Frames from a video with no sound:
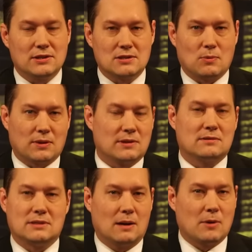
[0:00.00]
This is one of the
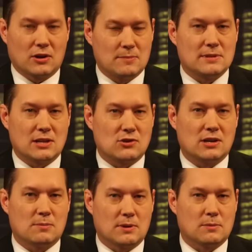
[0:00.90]
dumb arguments they
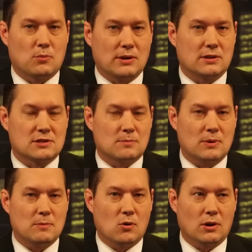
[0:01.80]
tried to bring to the
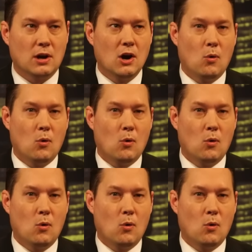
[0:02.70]
Supreme Court.